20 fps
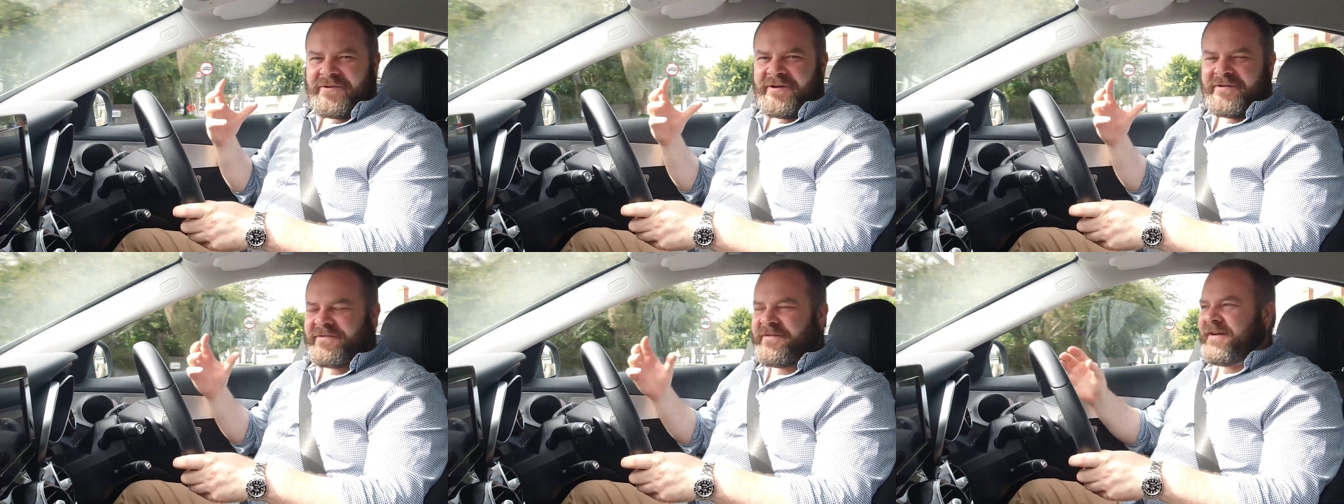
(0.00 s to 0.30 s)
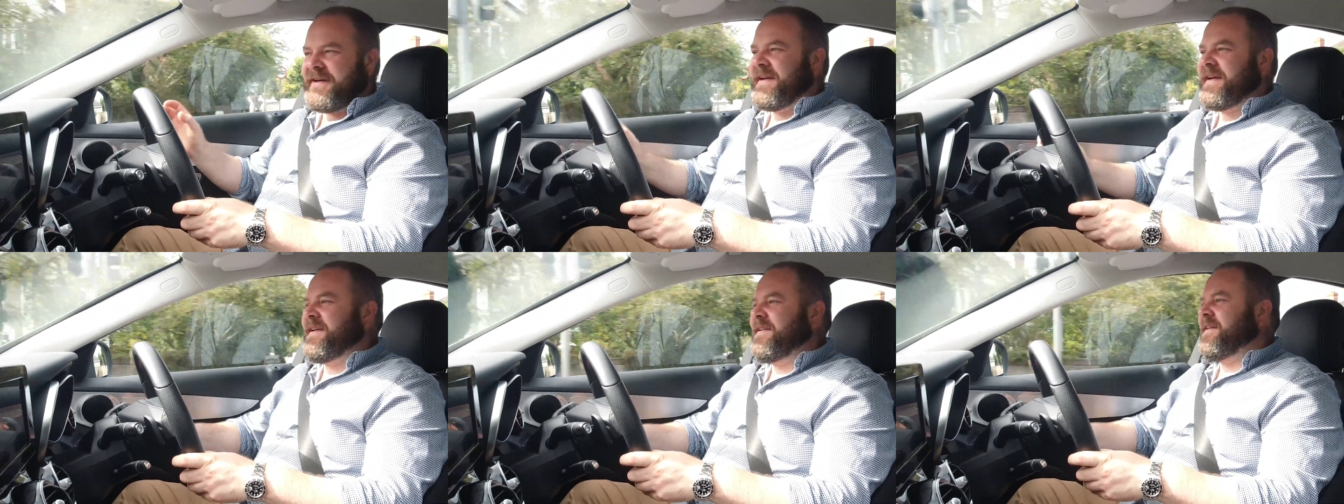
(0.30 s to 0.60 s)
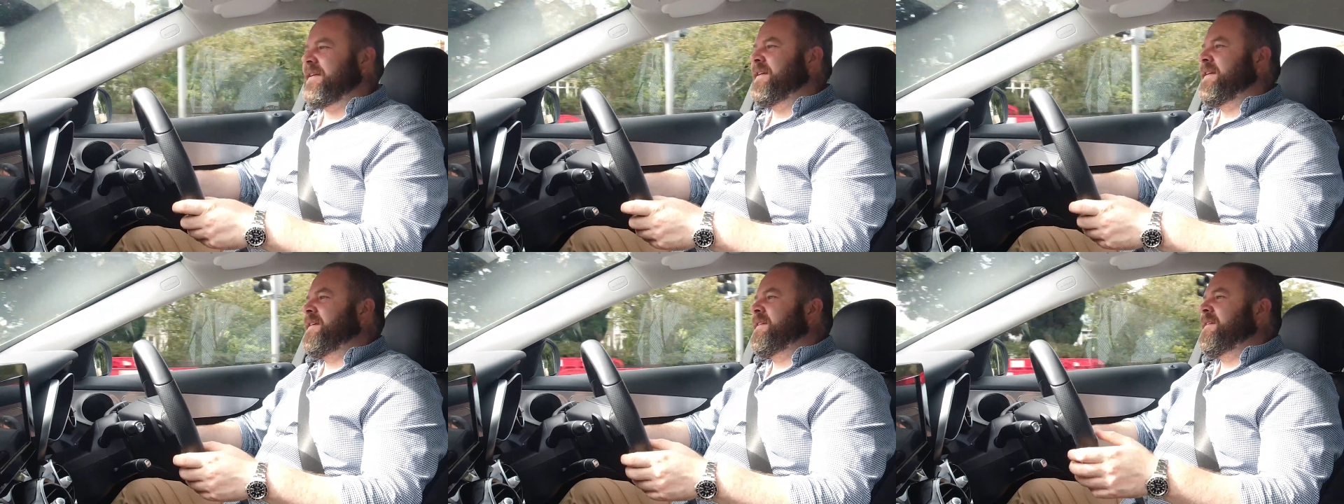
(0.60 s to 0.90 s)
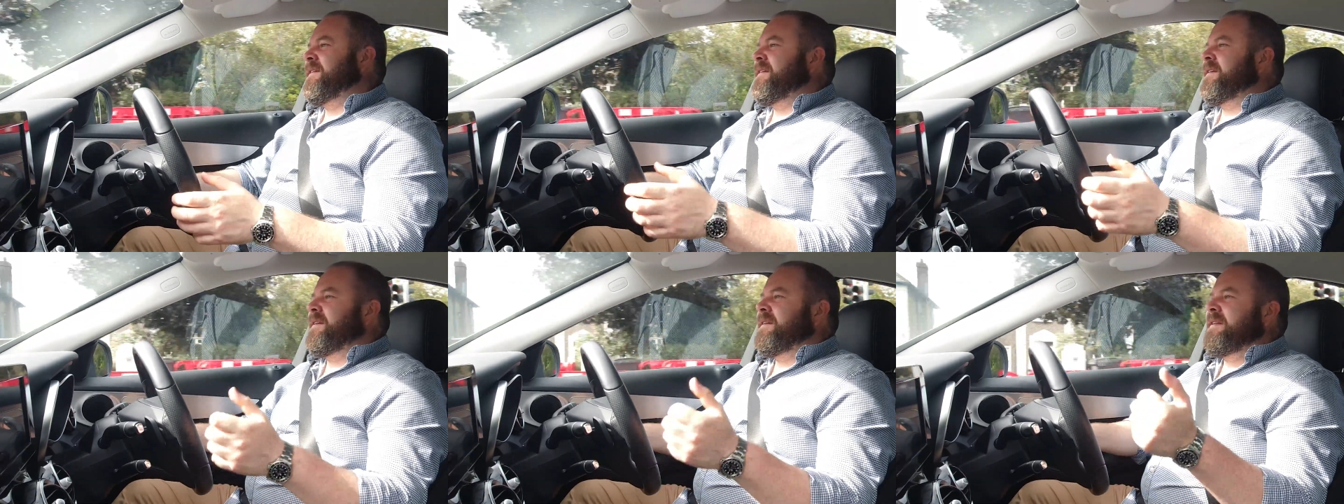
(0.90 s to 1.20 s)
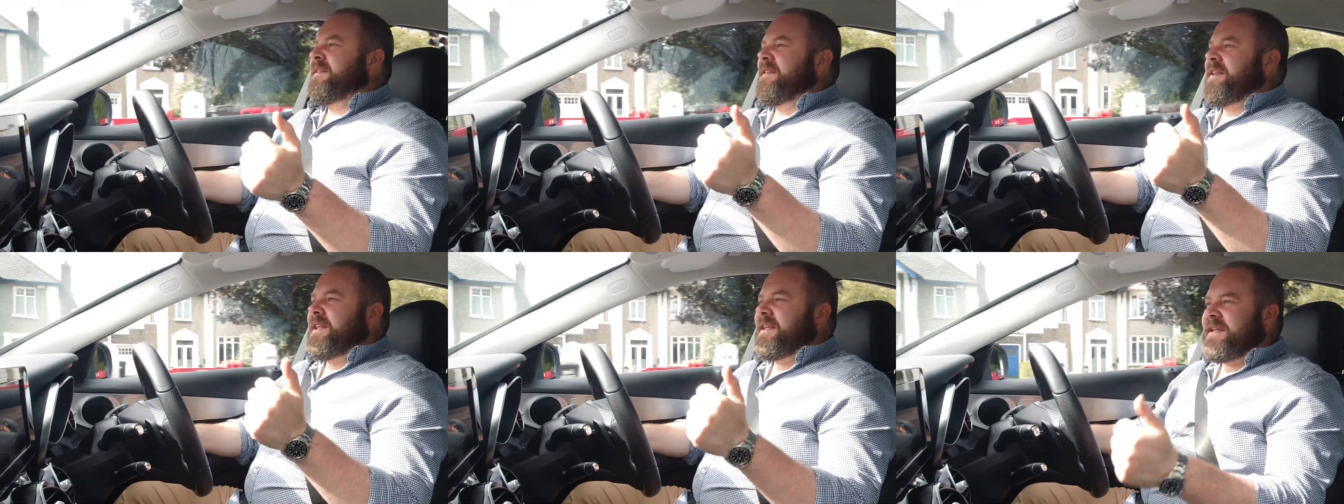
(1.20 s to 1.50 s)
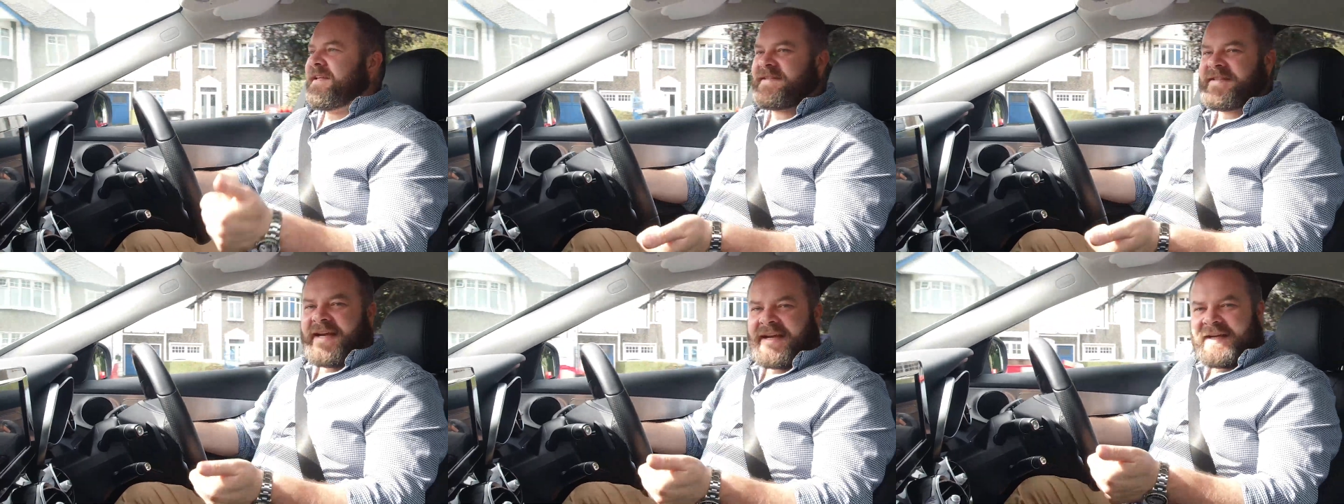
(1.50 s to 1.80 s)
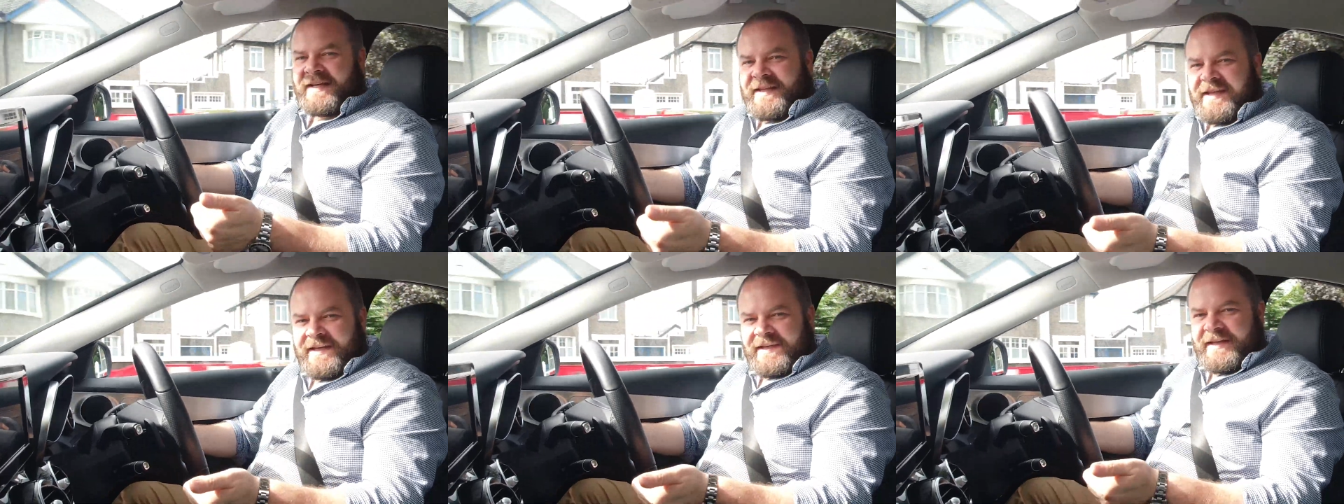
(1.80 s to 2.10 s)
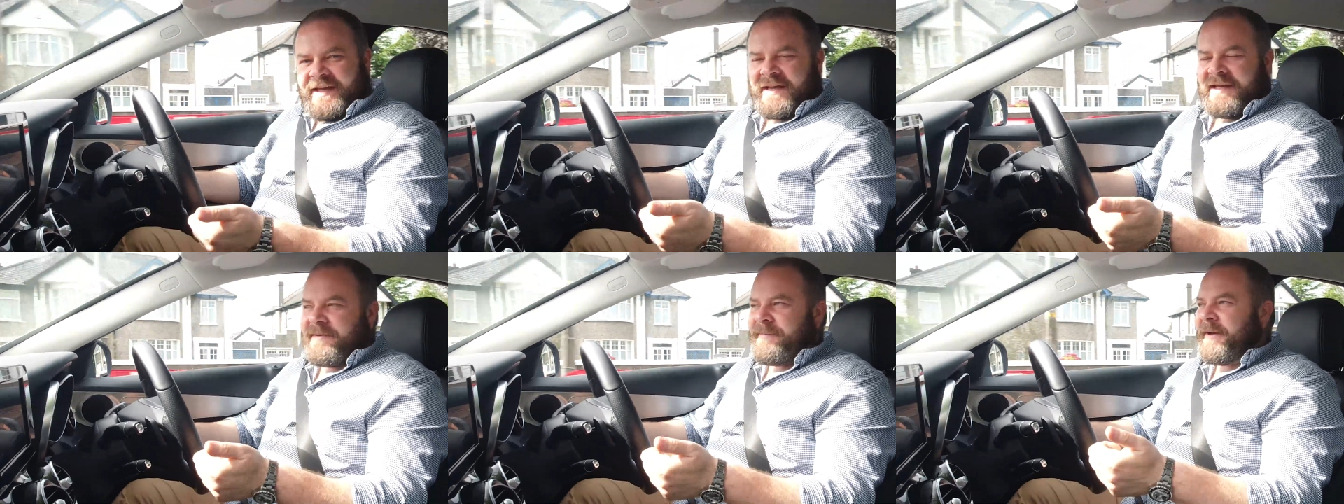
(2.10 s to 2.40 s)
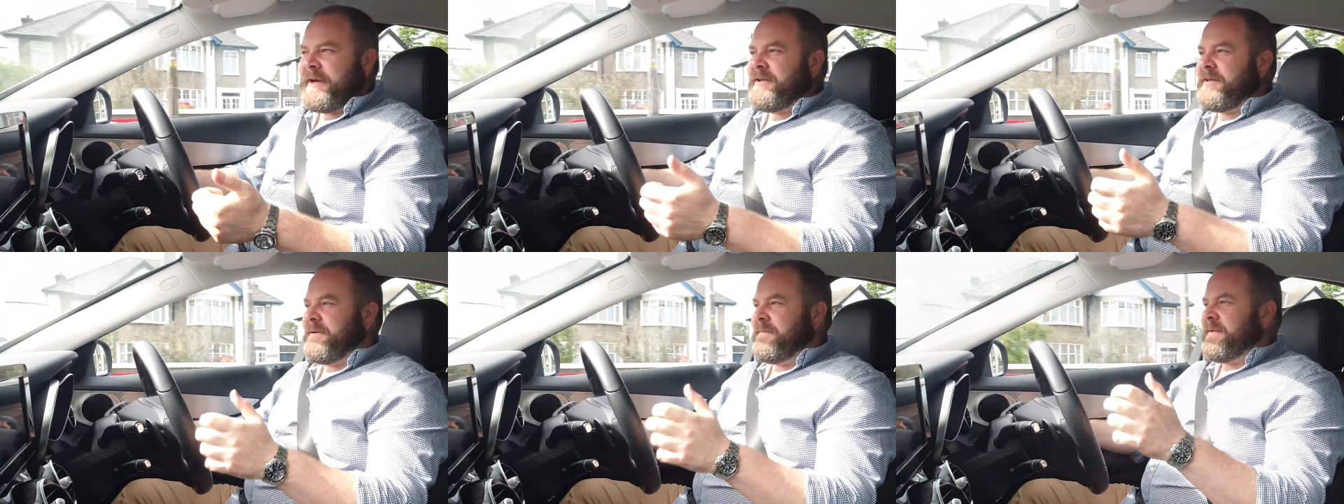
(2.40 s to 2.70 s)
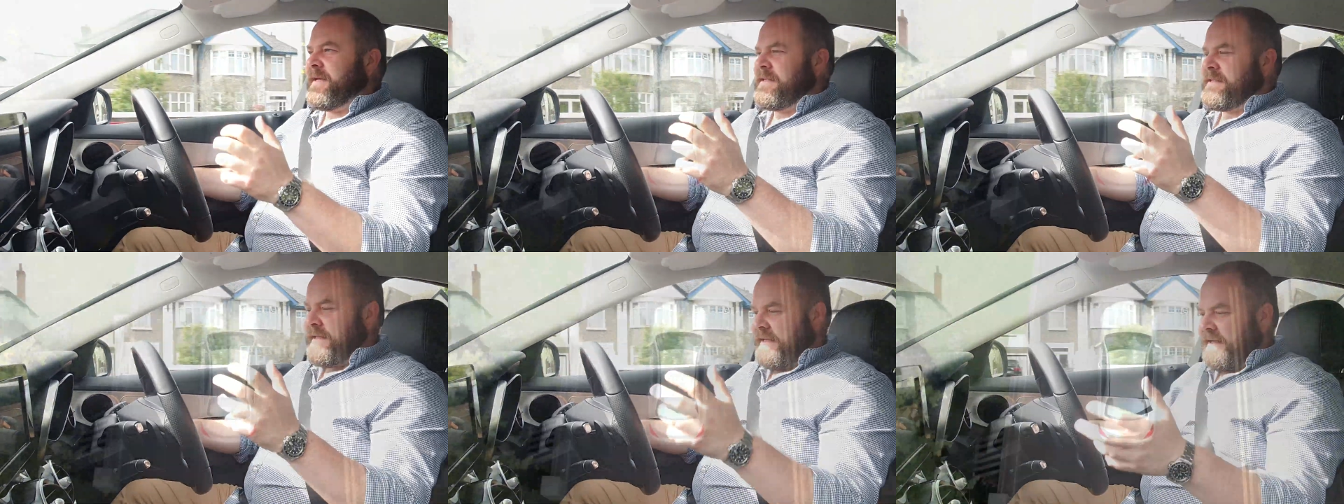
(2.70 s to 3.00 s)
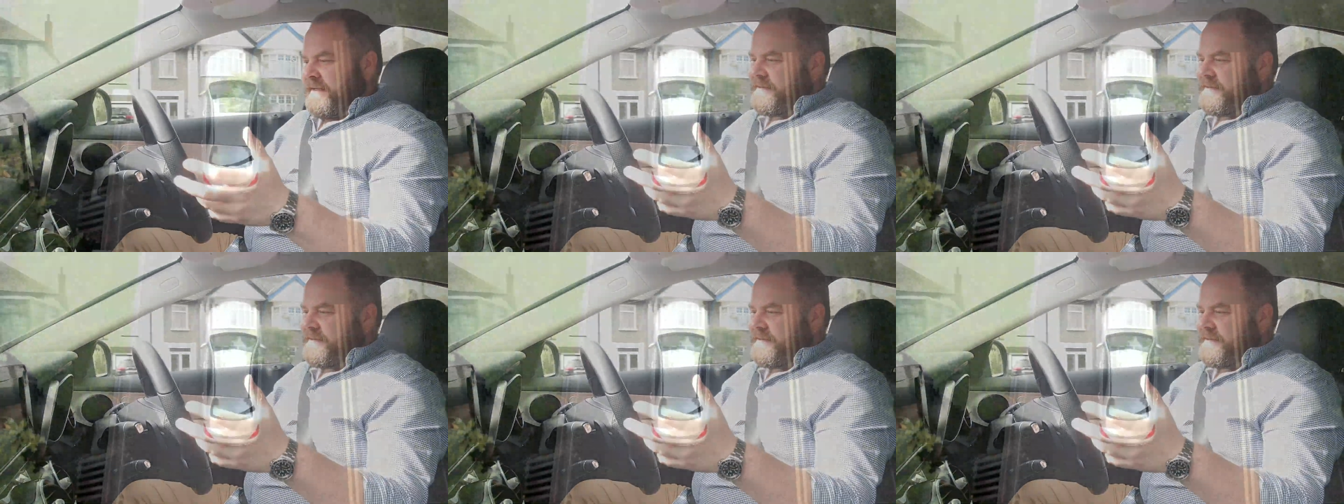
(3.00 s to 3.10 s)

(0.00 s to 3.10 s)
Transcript: refined. The second thing then about them that you